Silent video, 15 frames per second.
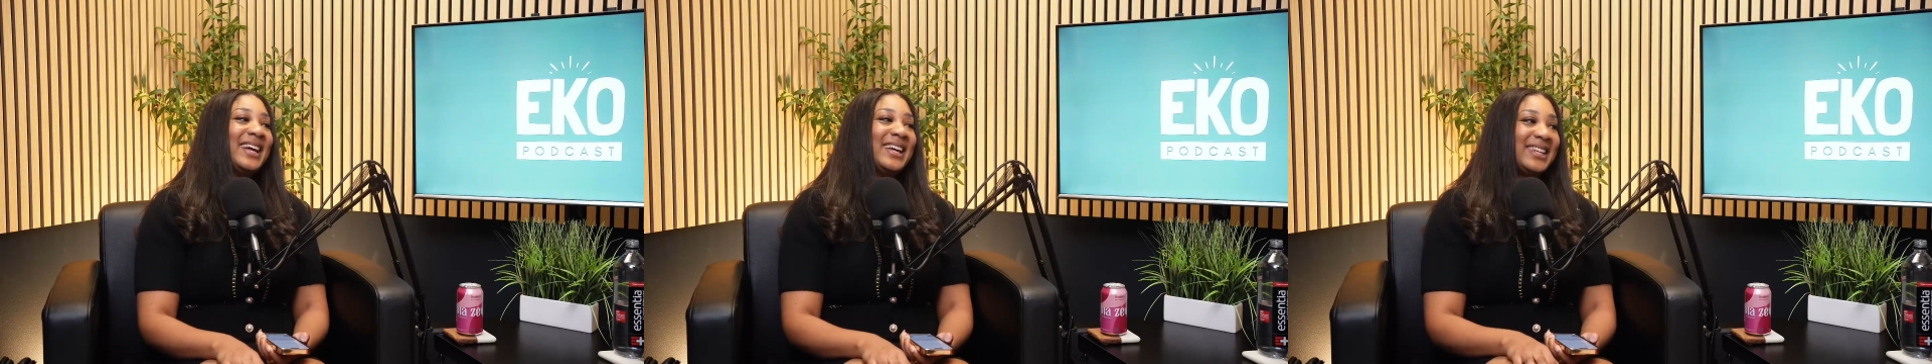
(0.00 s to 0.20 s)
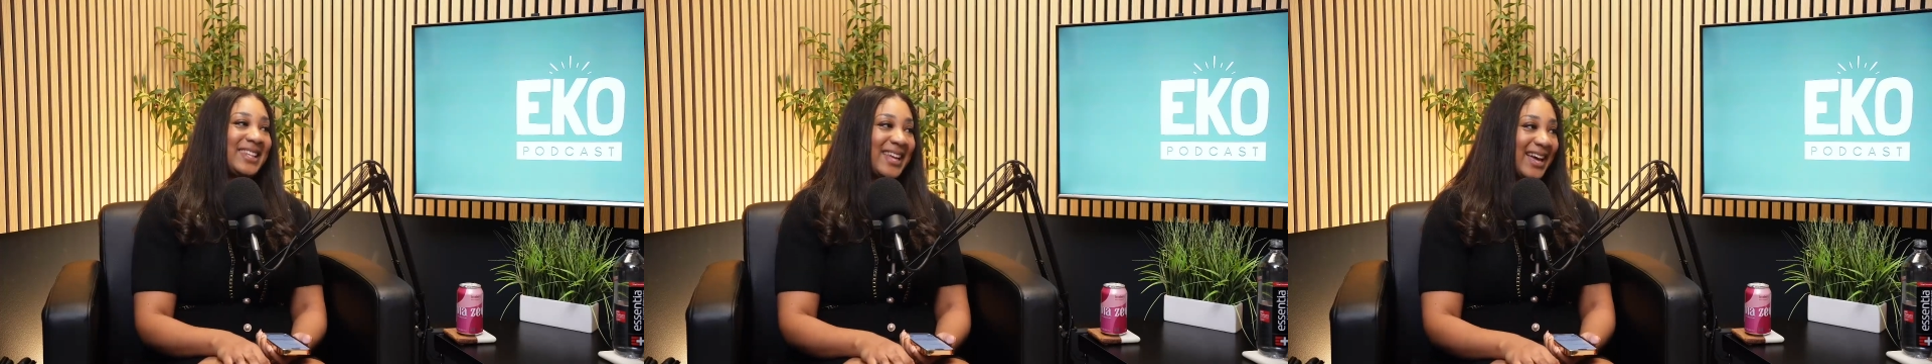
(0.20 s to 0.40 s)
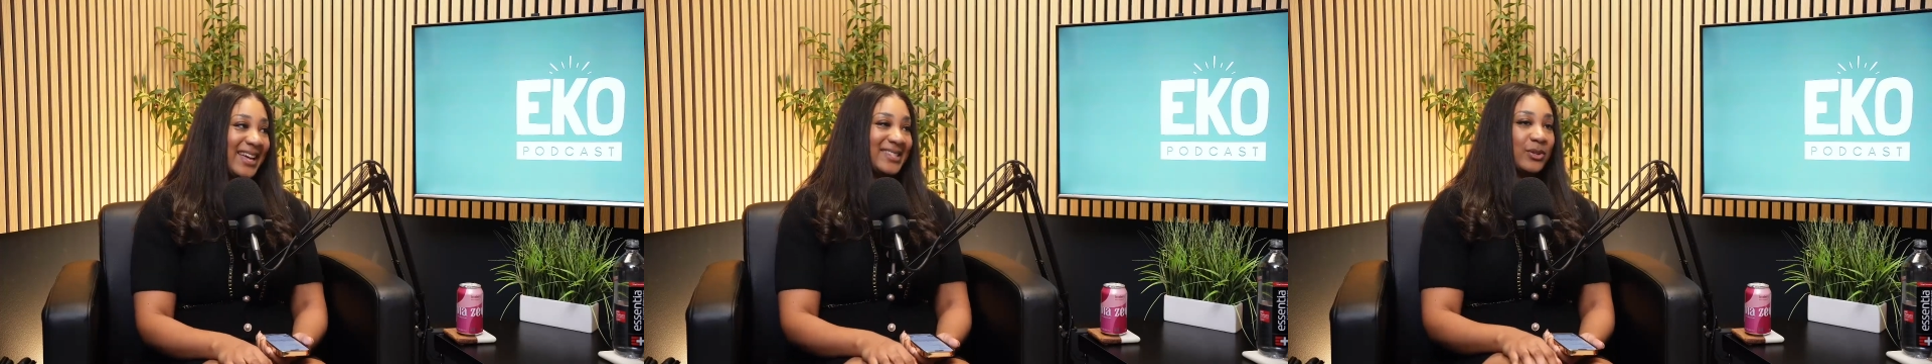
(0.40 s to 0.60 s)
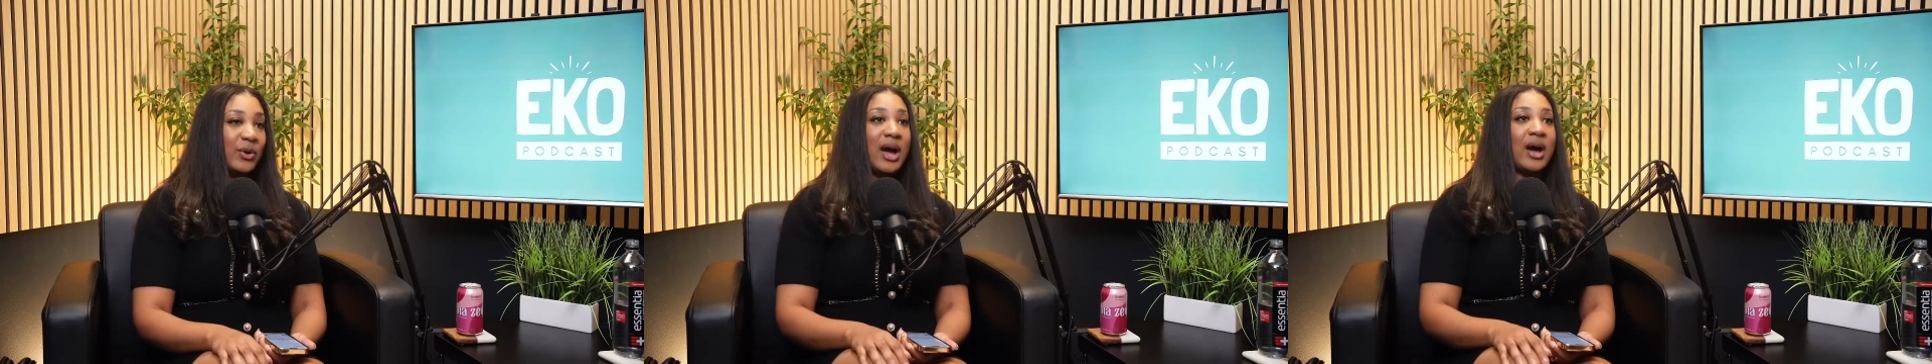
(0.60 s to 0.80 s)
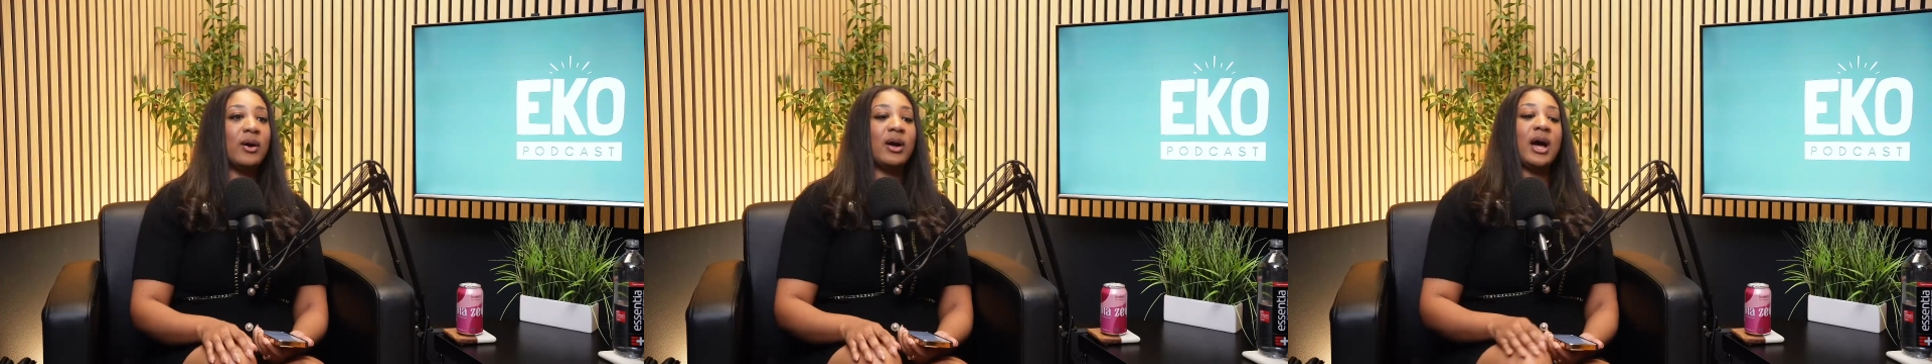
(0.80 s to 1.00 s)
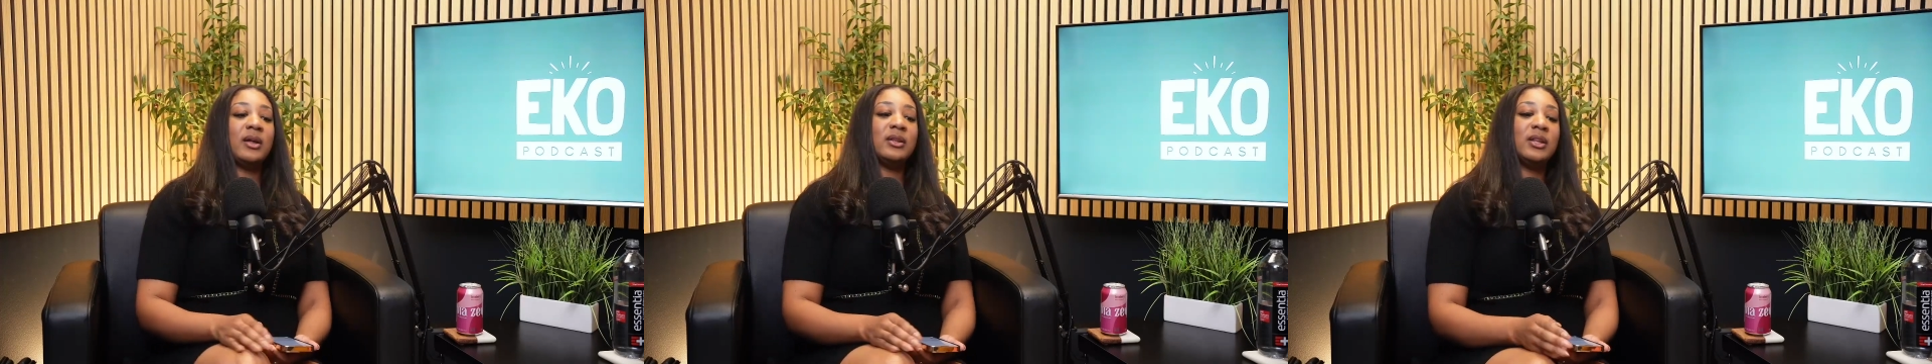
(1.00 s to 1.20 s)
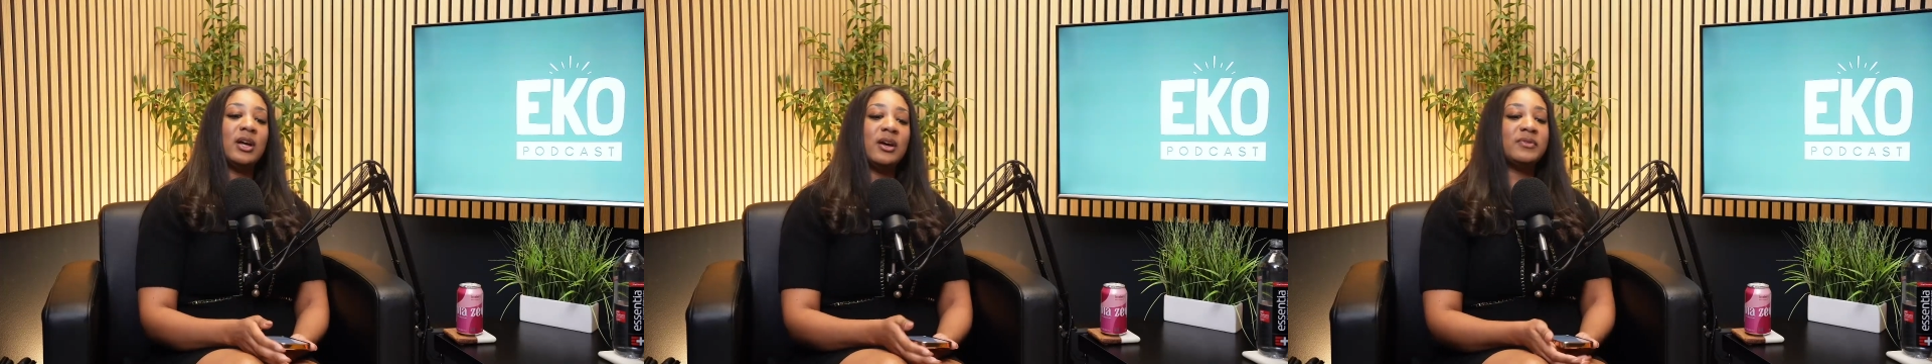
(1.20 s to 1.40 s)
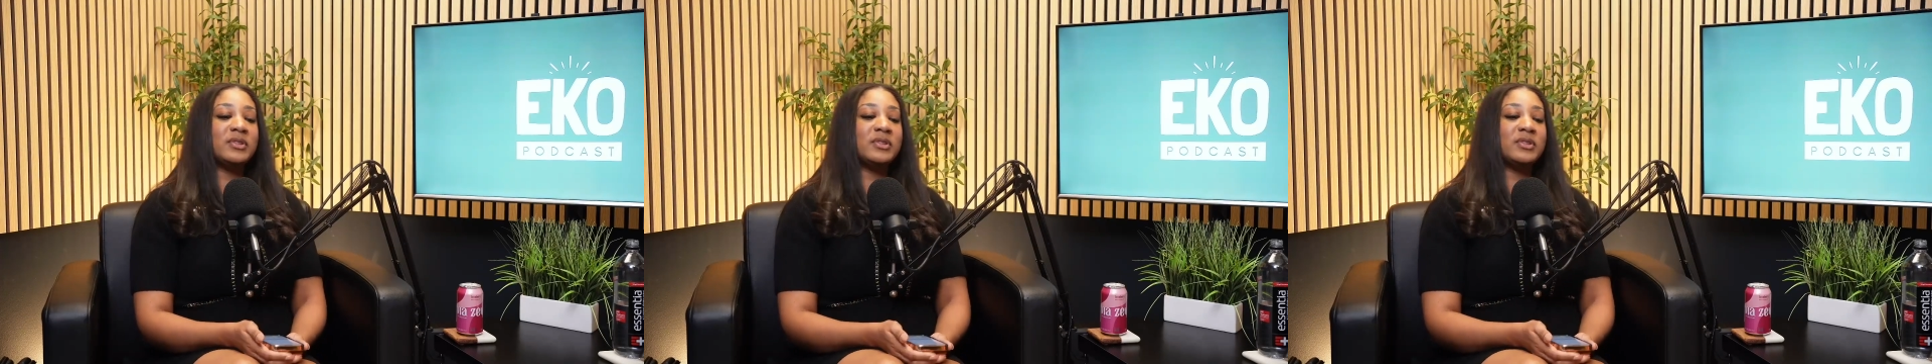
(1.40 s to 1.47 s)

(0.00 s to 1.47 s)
Yeah, so I love